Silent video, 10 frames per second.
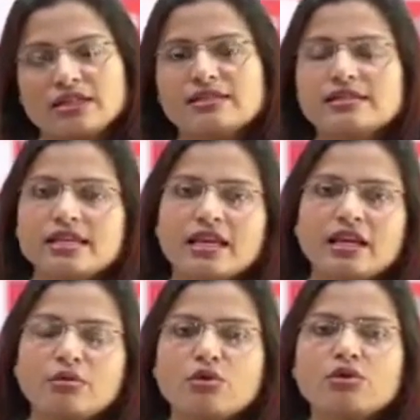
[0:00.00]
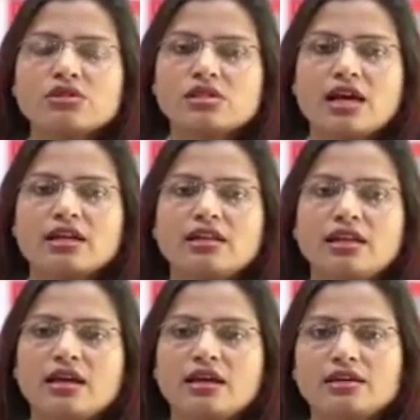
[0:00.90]
The second most
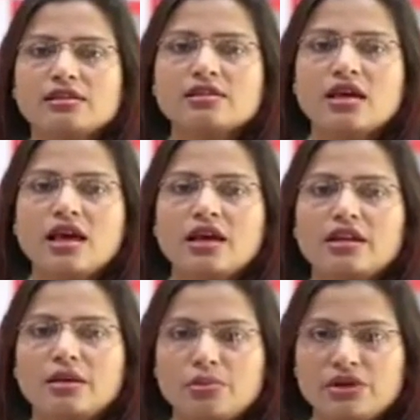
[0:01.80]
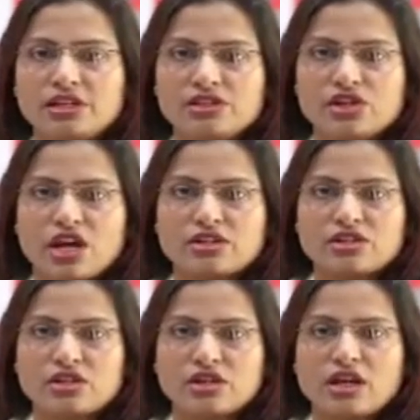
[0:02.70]
sign is nipple
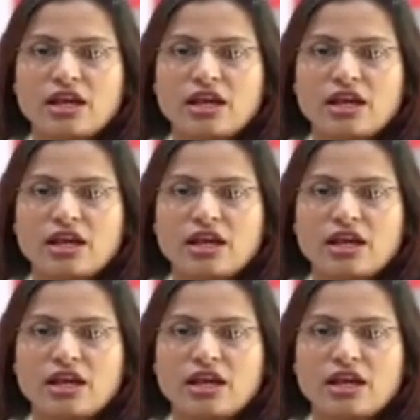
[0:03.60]
discharge.